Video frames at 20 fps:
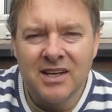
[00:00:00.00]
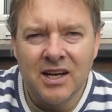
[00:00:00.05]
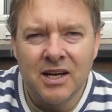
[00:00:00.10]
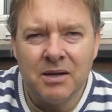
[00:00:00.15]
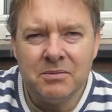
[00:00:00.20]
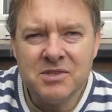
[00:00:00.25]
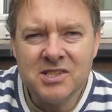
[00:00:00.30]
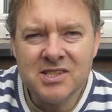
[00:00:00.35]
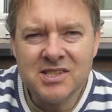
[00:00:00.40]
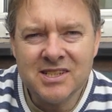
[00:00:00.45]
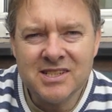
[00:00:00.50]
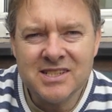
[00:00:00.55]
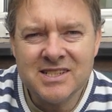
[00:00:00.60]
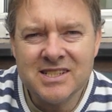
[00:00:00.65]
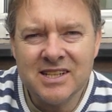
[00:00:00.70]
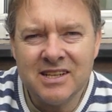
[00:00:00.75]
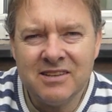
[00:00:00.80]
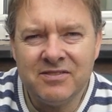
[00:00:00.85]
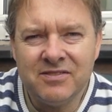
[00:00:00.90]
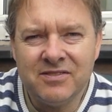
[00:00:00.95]
I'm just going to
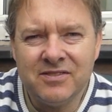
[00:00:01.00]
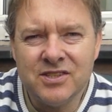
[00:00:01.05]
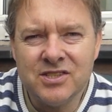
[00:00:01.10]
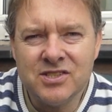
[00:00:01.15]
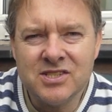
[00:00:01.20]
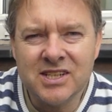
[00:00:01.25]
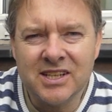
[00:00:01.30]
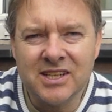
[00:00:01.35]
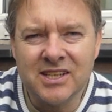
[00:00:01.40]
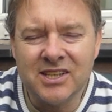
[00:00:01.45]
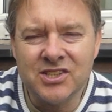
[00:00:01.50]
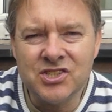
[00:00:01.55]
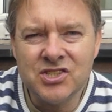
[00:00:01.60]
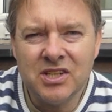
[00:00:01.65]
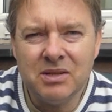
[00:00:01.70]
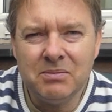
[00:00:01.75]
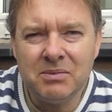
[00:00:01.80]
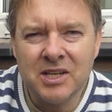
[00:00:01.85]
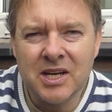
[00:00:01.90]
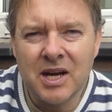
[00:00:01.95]
see if using a
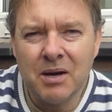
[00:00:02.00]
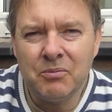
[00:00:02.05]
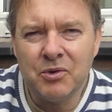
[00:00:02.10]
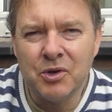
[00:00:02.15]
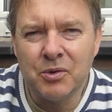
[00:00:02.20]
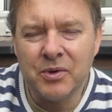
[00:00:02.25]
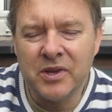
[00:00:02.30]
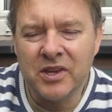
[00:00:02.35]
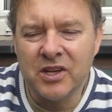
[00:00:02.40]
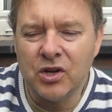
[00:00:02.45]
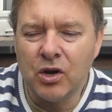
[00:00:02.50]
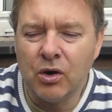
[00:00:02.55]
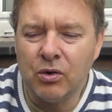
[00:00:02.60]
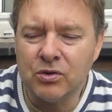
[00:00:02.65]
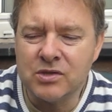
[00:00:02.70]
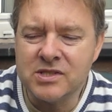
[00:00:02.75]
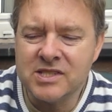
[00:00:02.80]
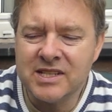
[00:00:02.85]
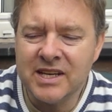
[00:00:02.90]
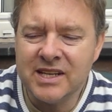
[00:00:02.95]
cheap camera with an
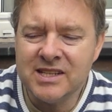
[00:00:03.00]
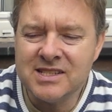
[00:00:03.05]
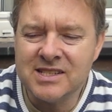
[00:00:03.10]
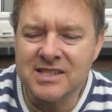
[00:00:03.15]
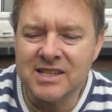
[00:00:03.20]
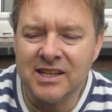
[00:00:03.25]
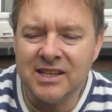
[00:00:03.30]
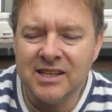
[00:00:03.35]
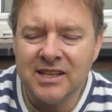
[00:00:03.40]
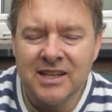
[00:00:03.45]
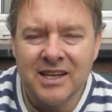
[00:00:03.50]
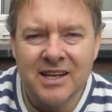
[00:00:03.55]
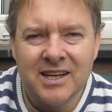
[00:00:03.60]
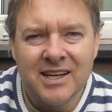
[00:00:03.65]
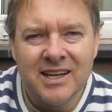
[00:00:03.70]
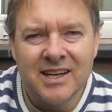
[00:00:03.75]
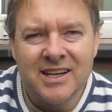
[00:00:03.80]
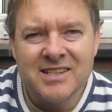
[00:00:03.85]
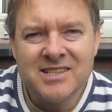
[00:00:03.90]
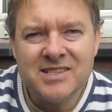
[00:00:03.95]
old sensor
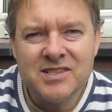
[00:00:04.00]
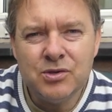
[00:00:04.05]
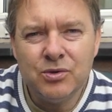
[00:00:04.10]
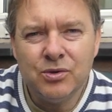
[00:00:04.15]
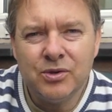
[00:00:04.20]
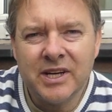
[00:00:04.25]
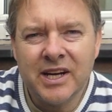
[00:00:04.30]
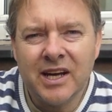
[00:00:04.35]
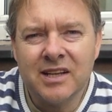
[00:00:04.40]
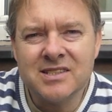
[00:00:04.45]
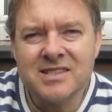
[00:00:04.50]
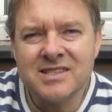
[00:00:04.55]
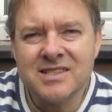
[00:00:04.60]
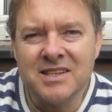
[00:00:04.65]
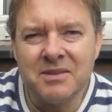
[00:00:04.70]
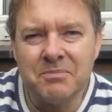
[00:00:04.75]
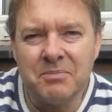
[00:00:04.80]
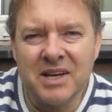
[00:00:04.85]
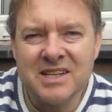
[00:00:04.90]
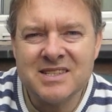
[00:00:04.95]
still cuts
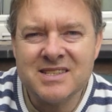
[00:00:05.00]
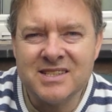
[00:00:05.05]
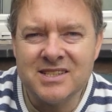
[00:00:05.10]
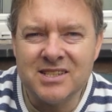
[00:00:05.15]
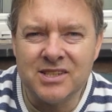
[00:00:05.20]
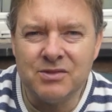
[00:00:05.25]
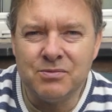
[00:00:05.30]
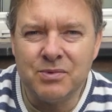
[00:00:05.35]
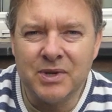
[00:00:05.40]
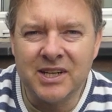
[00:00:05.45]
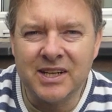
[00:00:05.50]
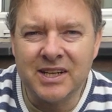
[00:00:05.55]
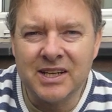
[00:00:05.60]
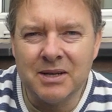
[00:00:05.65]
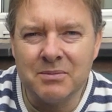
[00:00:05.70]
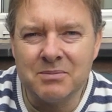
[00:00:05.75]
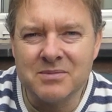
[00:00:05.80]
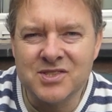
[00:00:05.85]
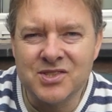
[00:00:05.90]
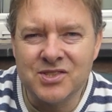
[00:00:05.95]
the mustard when it
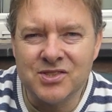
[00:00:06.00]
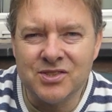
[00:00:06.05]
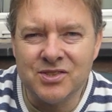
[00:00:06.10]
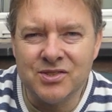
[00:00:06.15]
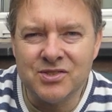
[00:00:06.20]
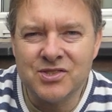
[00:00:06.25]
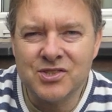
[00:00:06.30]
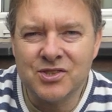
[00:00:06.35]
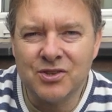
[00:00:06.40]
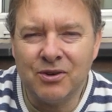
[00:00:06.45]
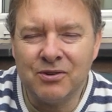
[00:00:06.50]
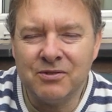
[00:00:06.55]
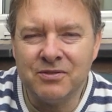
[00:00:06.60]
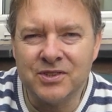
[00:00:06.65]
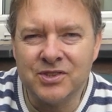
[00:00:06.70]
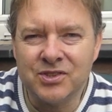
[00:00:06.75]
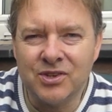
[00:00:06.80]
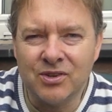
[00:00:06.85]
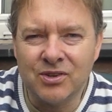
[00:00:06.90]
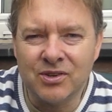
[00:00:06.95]
comes to stock
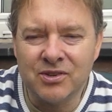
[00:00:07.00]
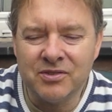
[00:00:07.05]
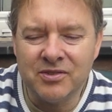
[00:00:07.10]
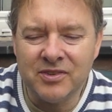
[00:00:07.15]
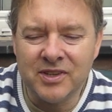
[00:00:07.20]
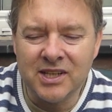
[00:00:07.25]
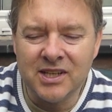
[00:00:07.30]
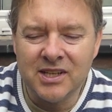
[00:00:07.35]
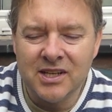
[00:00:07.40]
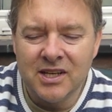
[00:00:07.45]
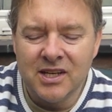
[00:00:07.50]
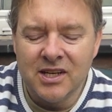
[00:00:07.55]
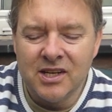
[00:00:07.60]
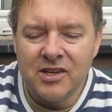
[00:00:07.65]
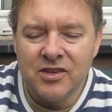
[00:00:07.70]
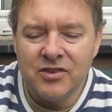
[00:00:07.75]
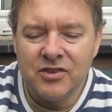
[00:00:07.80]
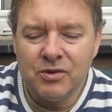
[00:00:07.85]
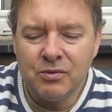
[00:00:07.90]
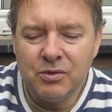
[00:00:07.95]
photography.
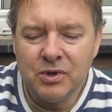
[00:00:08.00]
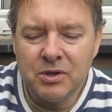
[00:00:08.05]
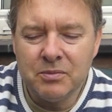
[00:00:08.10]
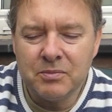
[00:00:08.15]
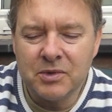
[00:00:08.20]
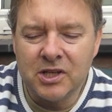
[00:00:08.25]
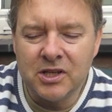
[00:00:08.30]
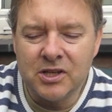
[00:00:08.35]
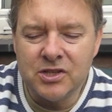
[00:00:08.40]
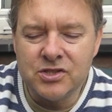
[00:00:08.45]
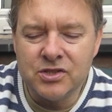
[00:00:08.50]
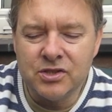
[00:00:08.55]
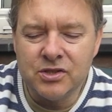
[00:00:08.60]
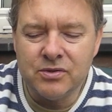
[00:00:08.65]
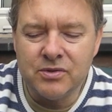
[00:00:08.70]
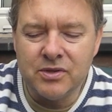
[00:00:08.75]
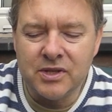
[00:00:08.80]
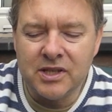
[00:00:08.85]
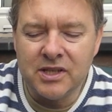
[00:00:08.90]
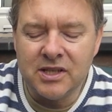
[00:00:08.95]
So what I'm going to
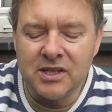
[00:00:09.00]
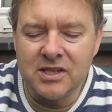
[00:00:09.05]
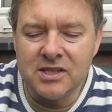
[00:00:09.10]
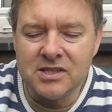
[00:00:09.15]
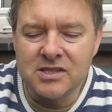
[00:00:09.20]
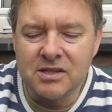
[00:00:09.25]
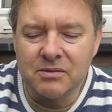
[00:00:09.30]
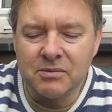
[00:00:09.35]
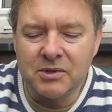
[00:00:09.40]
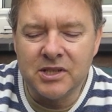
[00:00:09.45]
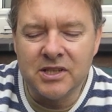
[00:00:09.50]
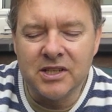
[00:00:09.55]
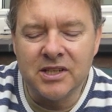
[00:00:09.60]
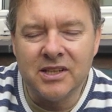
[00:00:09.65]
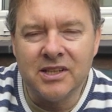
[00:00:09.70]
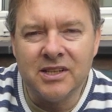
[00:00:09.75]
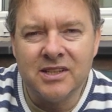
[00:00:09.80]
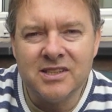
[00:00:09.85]
do is I'm going to